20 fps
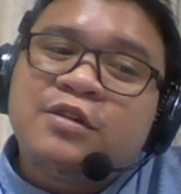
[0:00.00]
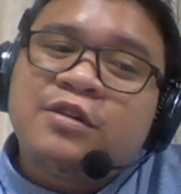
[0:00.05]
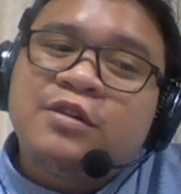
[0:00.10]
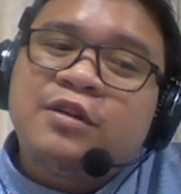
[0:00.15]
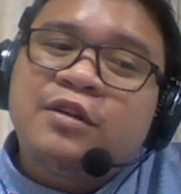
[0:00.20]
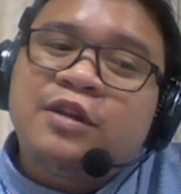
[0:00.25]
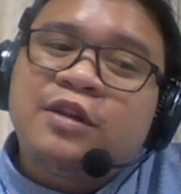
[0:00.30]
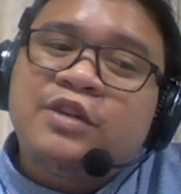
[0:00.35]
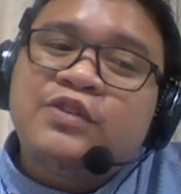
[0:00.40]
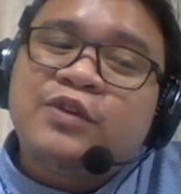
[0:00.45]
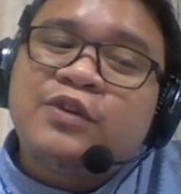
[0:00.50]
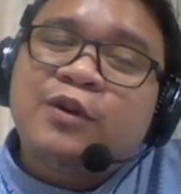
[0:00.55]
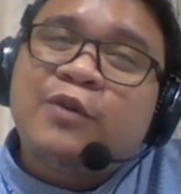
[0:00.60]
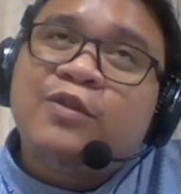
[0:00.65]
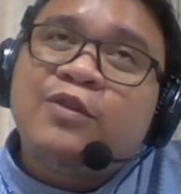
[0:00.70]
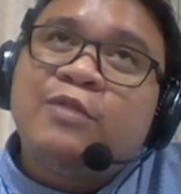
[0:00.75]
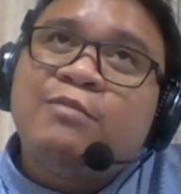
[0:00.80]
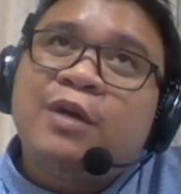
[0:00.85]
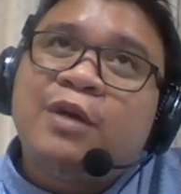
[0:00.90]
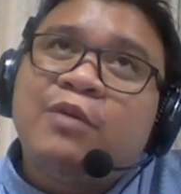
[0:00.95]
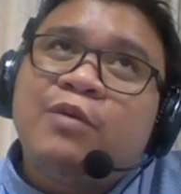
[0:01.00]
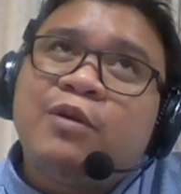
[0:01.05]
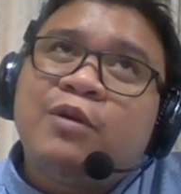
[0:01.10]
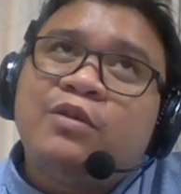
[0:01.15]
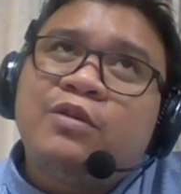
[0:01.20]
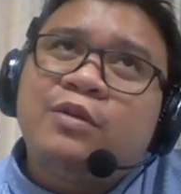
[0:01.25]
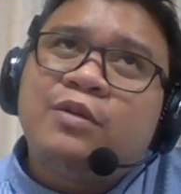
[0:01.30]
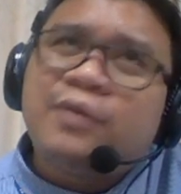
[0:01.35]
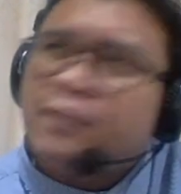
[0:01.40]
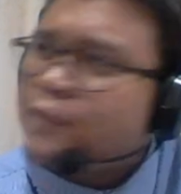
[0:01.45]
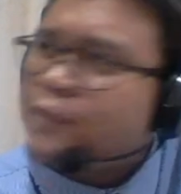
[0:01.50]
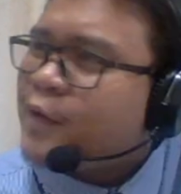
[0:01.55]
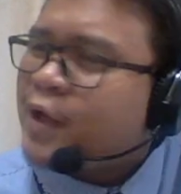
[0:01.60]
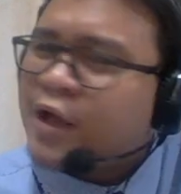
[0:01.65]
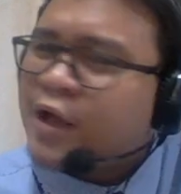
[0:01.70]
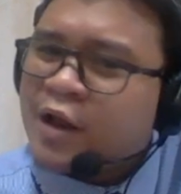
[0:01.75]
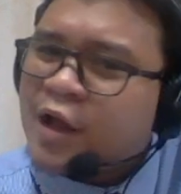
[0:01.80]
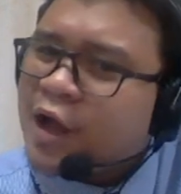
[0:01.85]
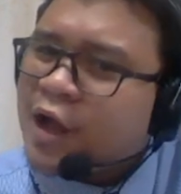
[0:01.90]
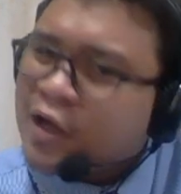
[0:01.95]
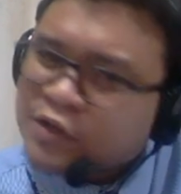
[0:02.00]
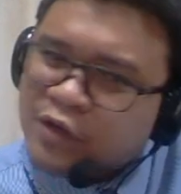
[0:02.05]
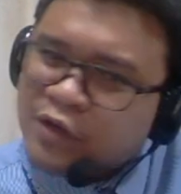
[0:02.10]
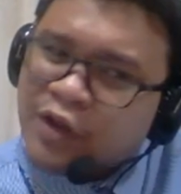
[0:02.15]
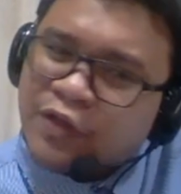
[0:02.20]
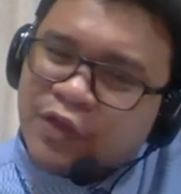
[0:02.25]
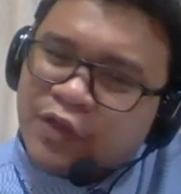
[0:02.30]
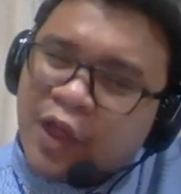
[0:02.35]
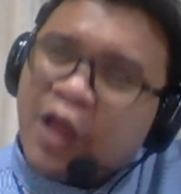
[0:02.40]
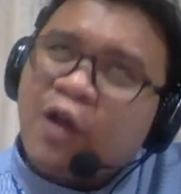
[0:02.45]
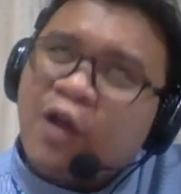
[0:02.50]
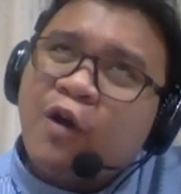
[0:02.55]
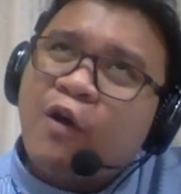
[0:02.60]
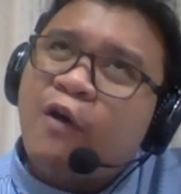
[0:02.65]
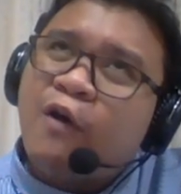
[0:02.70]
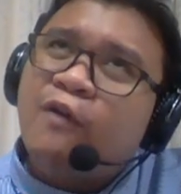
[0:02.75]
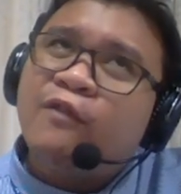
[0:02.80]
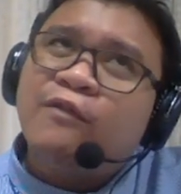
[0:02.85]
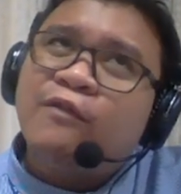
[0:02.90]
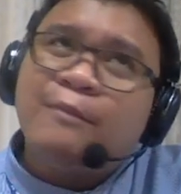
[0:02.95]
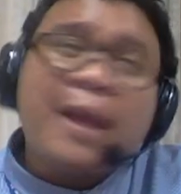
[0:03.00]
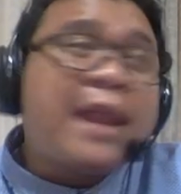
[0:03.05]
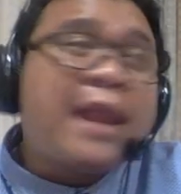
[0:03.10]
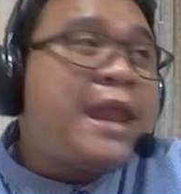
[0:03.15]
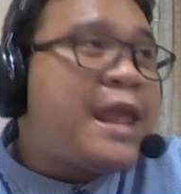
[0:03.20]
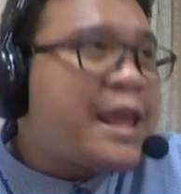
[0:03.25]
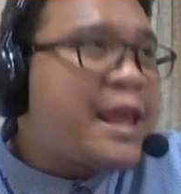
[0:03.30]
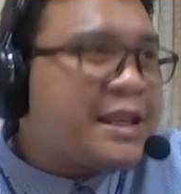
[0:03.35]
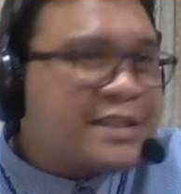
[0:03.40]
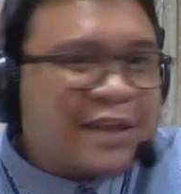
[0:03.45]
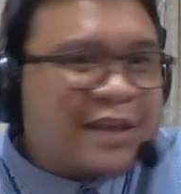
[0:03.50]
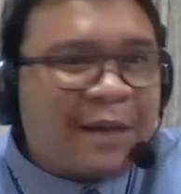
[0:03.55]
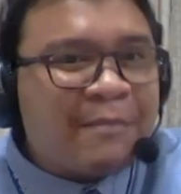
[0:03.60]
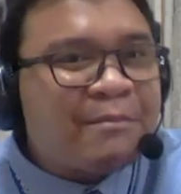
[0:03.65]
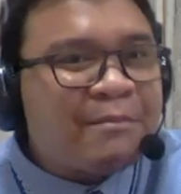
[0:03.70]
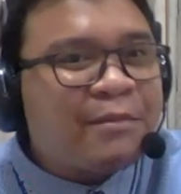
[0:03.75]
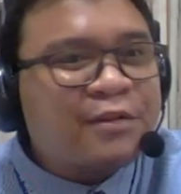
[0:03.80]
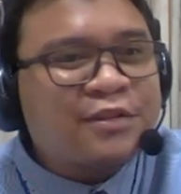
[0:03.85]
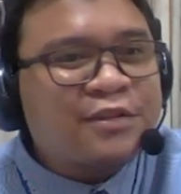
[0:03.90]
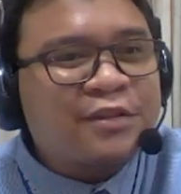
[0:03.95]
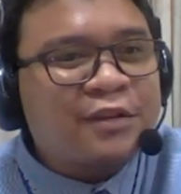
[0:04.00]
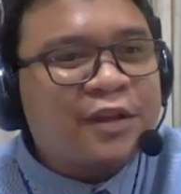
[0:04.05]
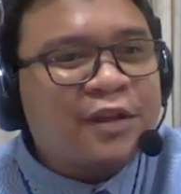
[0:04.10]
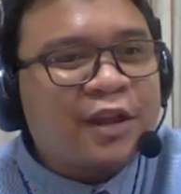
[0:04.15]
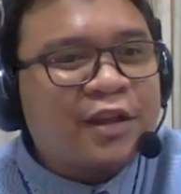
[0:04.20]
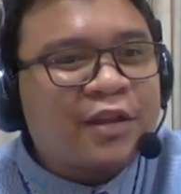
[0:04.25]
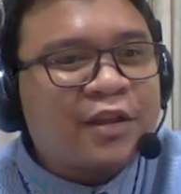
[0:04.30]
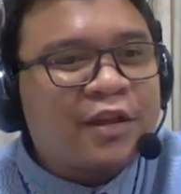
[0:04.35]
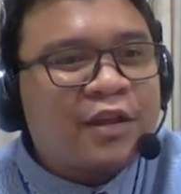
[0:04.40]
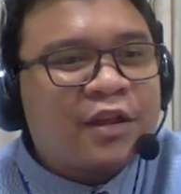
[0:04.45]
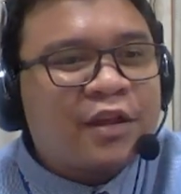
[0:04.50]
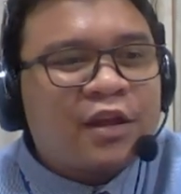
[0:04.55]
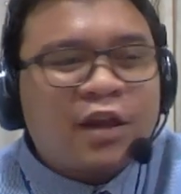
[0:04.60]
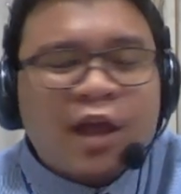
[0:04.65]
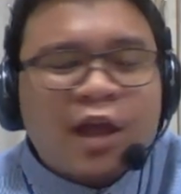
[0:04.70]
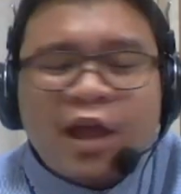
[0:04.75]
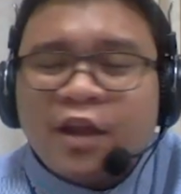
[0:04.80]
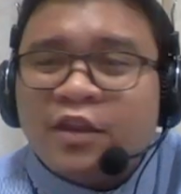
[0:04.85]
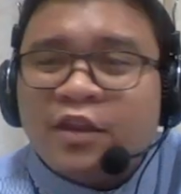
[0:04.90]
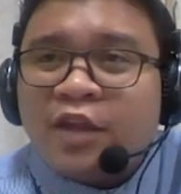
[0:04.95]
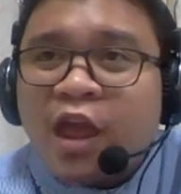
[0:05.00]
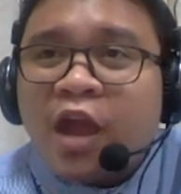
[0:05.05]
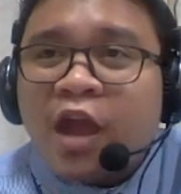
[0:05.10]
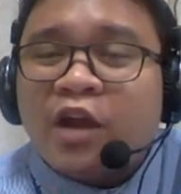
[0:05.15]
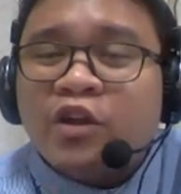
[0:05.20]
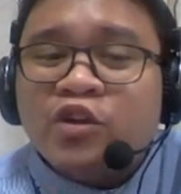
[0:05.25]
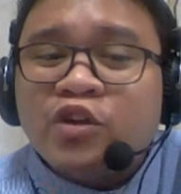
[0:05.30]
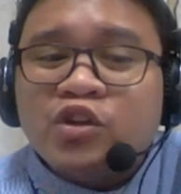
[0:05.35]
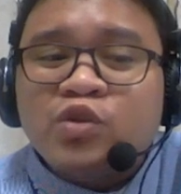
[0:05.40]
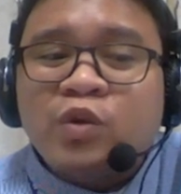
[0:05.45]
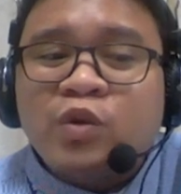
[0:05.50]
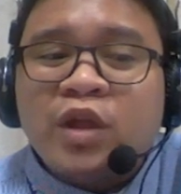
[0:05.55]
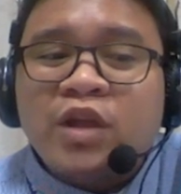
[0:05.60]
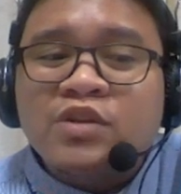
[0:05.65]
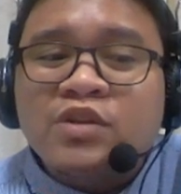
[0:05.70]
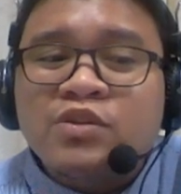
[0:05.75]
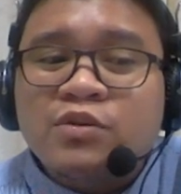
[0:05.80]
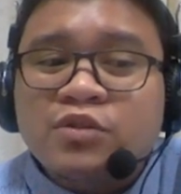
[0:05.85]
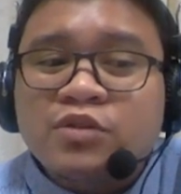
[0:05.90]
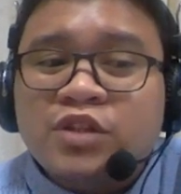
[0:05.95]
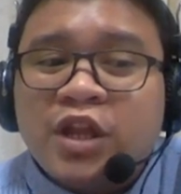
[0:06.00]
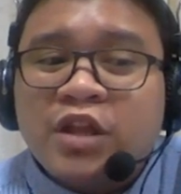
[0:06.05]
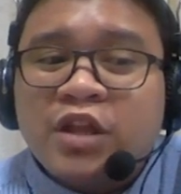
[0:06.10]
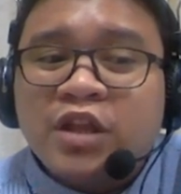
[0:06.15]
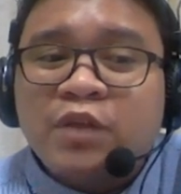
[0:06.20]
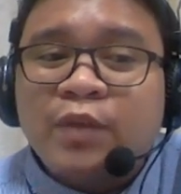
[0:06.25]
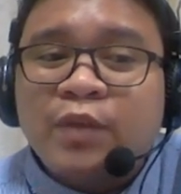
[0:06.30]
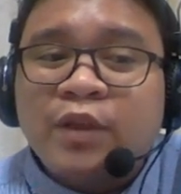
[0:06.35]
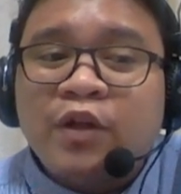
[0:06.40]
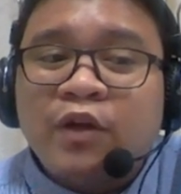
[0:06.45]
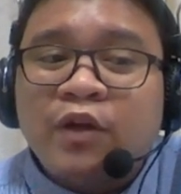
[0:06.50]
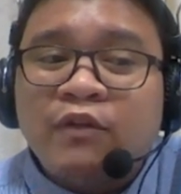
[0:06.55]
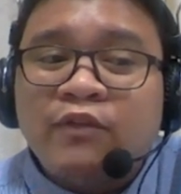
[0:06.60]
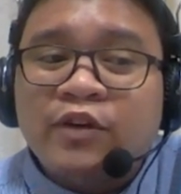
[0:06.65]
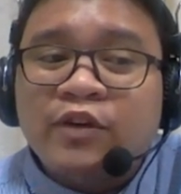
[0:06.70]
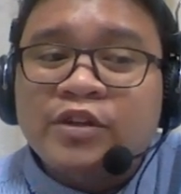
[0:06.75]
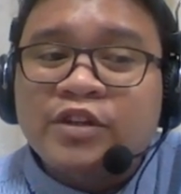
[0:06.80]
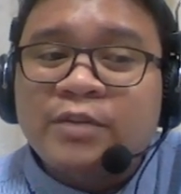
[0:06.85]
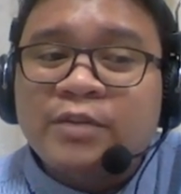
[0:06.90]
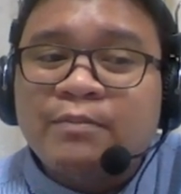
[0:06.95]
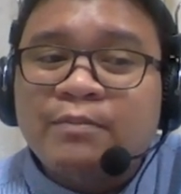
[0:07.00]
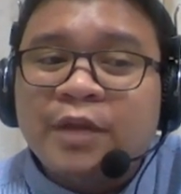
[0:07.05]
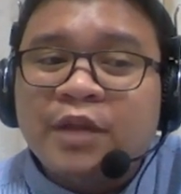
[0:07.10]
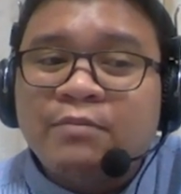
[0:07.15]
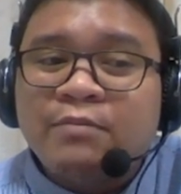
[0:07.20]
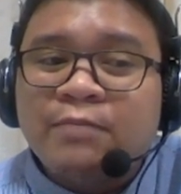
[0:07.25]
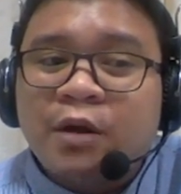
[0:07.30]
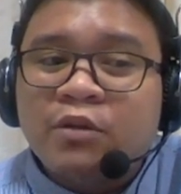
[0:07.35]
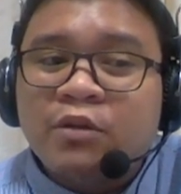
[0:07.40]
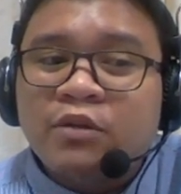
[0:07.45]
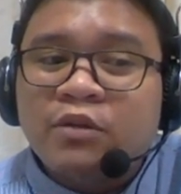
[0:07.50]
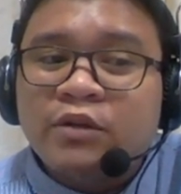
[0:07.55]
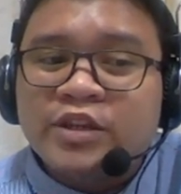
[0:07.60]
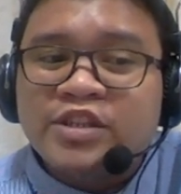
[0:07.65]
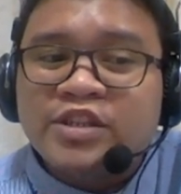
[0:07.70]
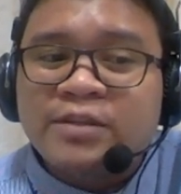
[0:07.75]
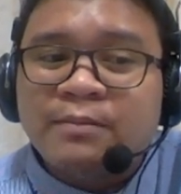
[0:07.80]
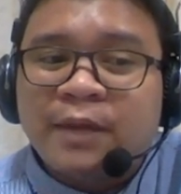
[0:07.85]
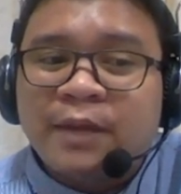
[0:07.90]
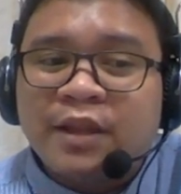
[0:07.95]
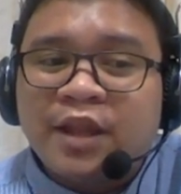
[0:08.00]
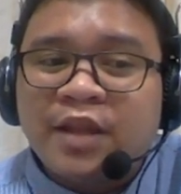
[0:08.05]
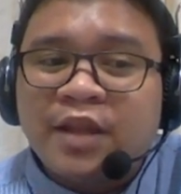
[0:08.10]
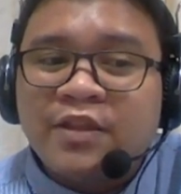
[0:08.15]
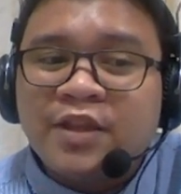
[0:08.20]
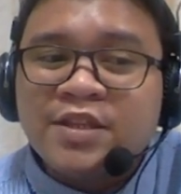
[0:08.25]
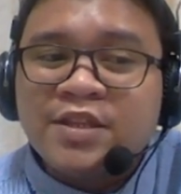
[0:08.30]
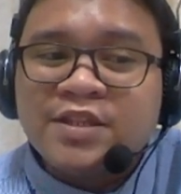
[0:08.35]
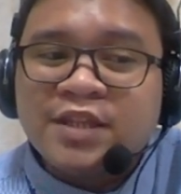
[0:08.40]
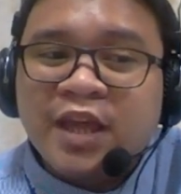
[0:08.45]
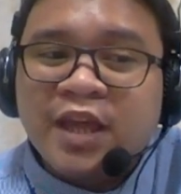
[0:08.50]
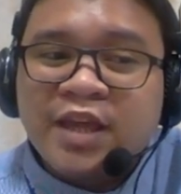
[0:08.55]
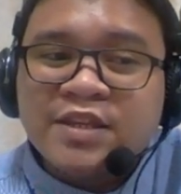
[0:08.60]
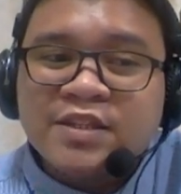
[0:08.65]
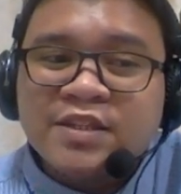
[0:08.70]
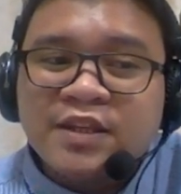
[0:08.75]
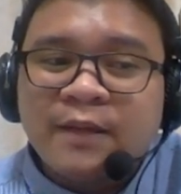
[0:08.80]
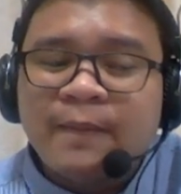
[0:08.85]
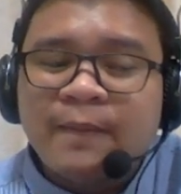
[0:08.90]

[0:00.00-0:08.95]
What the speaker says: then surrounded by water, we can actually think of many examples of it. And they are usually associated with convergent plate boundaries. But in this case,